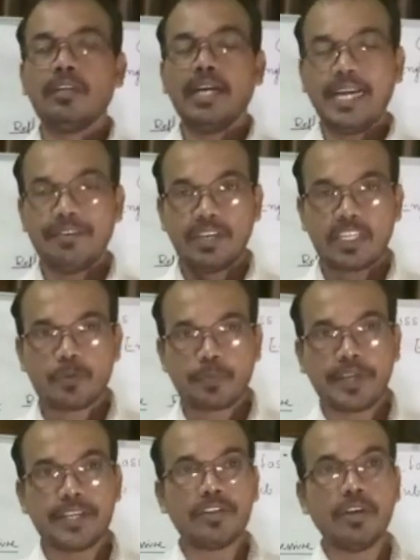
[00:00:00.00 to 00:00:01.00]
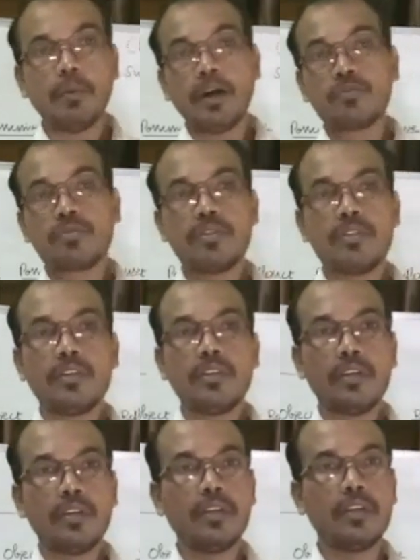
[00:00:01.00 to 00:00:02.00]
I have explained you about
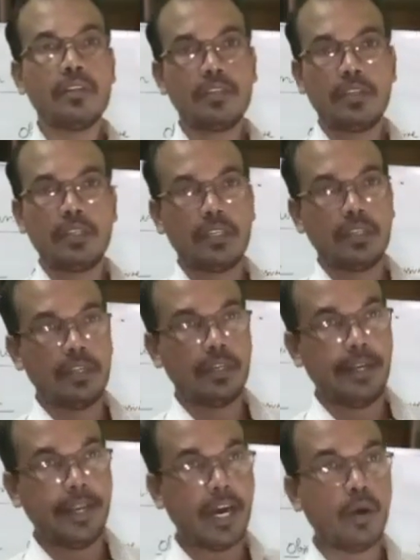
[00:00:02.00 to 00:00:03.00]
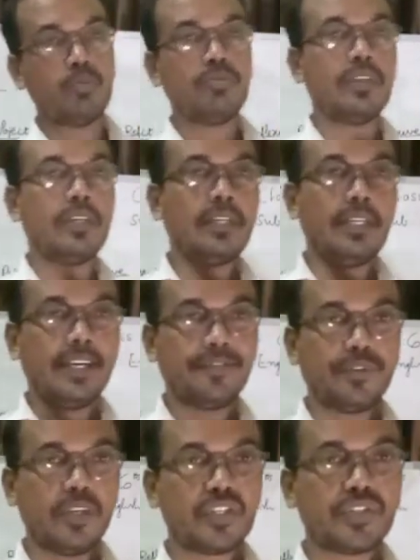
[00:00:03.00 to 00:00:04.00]
noun
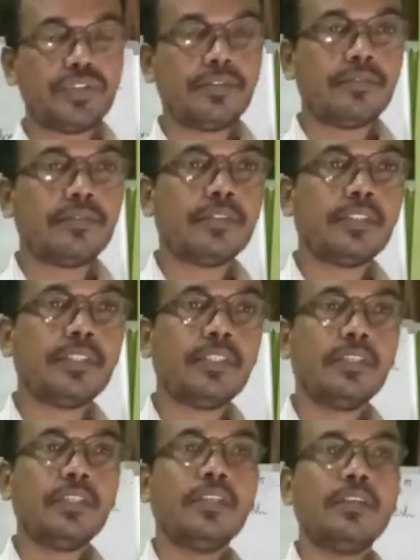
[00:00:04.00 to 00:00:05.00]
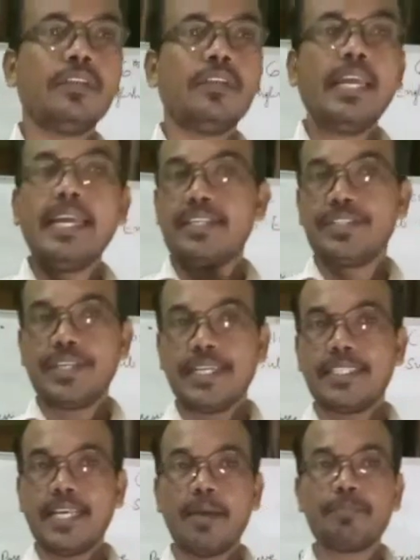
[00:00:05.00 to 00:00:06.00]
definition, its
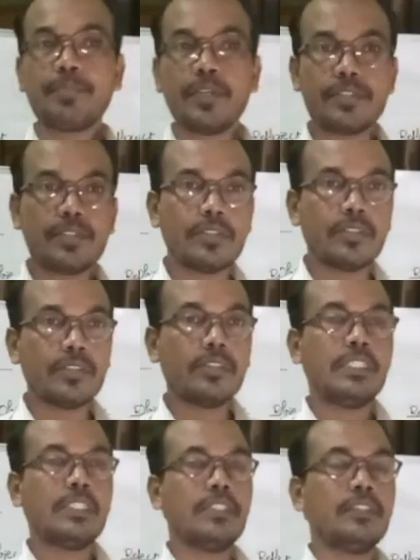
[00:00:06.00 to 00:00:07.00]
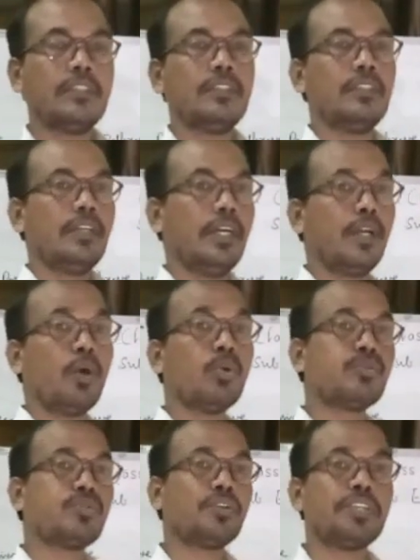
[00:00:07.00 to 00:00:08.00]
examples, and
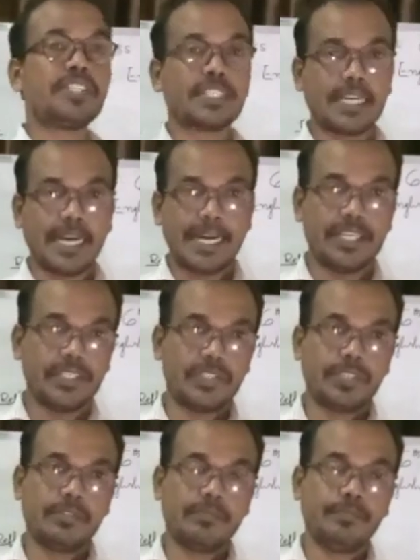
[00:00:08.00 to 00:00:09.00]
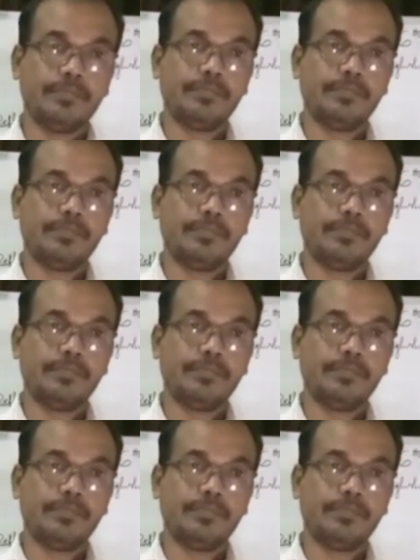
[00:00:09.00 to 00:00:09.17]
also its kinds.